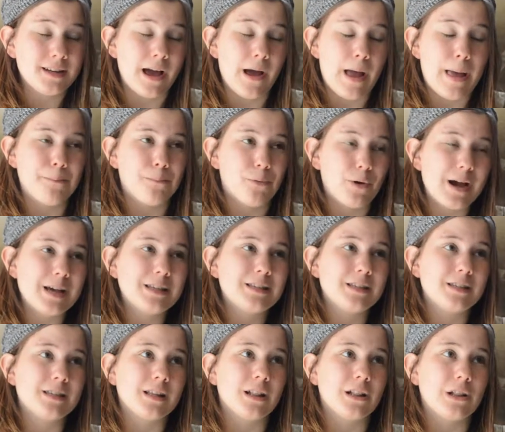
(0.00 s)
Now, embrace
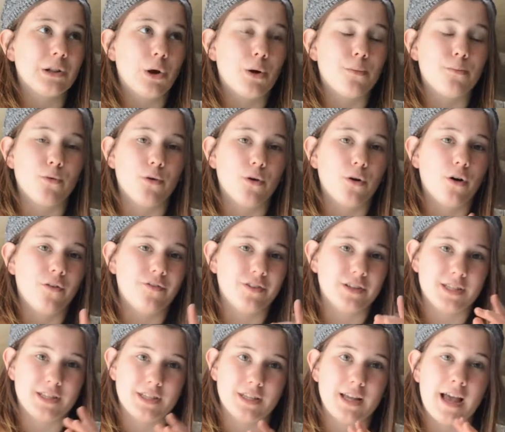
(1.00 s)
is a lot more of it